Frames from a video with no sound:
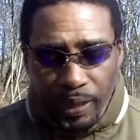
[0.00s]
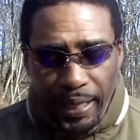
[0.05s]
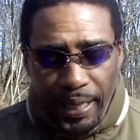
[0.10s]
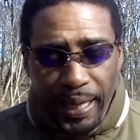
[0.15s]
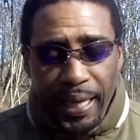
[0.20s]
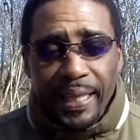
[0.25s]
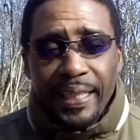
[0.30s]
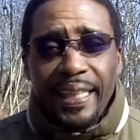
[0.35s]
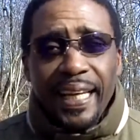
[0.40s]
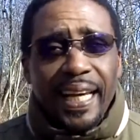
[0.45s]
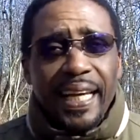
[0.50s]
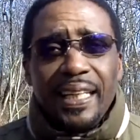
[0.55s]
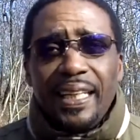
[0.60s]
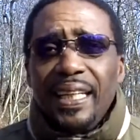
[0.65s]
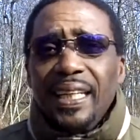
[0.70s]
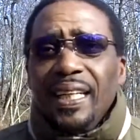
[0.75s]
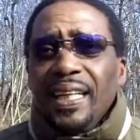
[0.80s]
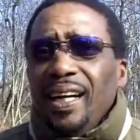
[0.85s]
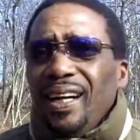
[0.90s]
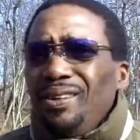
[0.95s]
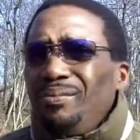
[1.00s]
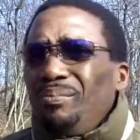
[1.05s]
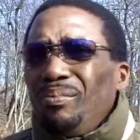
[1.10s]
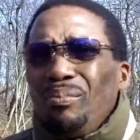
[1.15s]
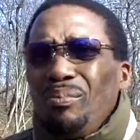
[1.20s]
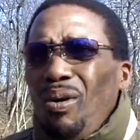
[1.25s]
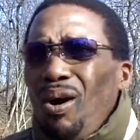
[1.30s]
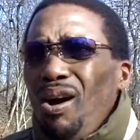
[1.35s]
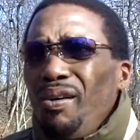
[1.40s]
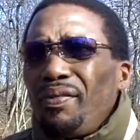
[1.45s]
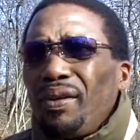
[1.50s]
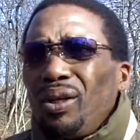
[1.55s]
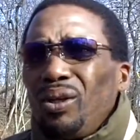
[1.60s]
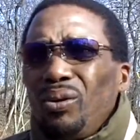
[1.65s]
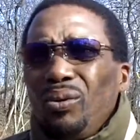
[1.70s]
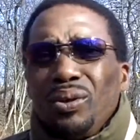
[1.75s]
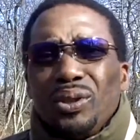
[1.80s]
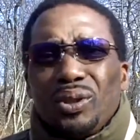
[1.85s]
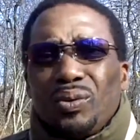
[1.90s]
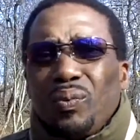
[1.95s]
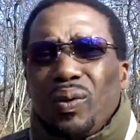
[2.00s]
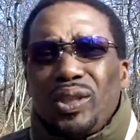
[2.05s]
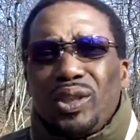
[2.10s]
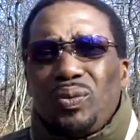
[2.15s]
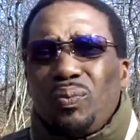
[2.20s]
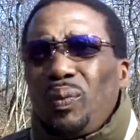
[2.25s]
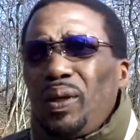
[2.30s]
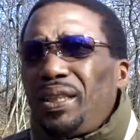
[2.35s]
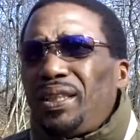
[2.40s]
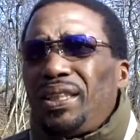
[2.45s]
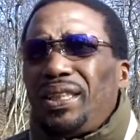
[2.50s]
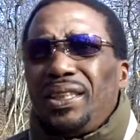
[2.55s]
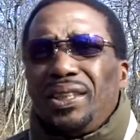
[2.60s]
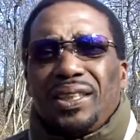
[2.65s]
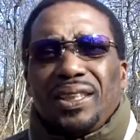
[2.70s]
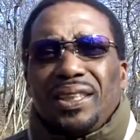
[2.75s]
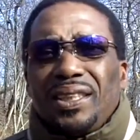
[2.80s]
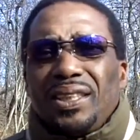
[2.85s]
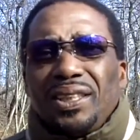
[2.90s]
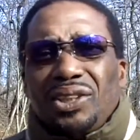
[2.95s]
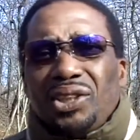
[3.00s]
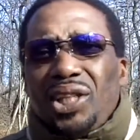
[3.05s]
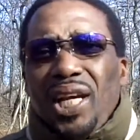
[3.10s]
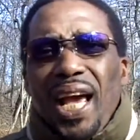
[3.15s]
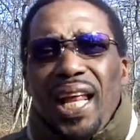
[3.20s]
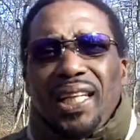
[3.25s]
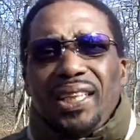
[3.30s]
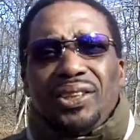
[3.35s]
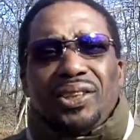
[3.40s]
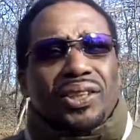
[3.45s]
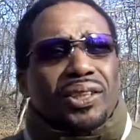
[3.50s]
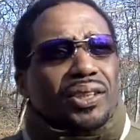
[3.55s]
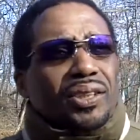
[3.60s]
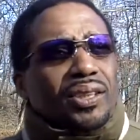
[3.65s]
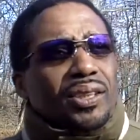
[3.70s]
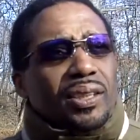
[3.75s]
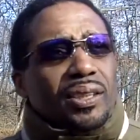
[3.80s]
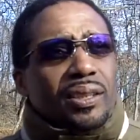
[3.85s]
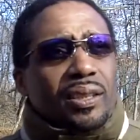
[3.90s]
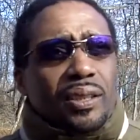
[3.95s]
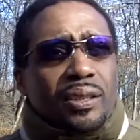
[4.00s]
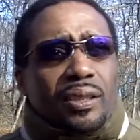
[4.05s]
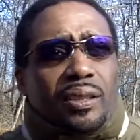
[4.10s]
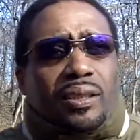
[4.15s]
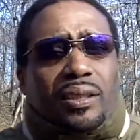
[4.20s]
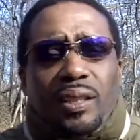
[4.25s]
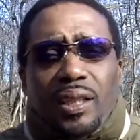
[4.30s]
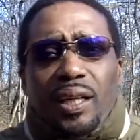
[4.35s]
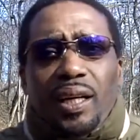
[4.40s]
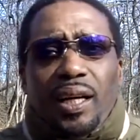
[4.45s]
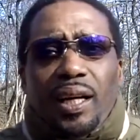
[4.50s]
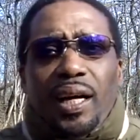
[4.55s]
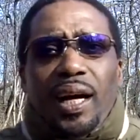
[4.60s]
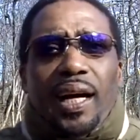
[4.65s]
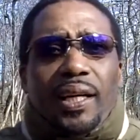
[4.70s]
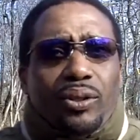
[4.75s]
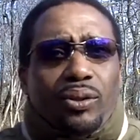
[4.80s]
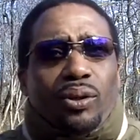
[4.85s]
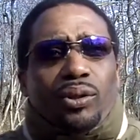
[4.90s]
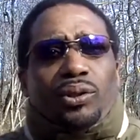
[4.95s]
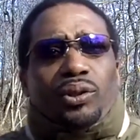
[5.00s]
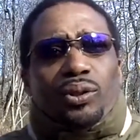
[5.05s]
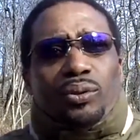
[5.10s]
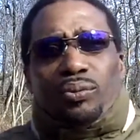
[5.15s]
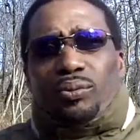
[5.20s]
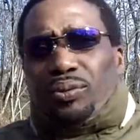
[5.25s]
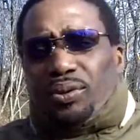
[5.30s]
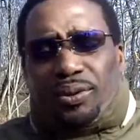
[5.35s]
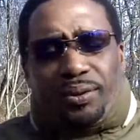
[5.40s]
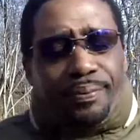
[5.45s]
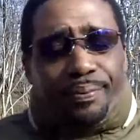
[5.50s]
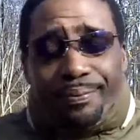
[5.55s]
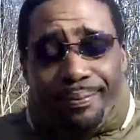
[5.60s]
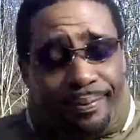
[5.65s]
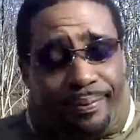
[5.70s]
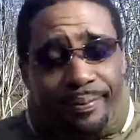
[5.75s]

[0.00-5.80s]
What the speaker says: and then Marvin Lewis. What's with the challenges? Duh, I thought you was.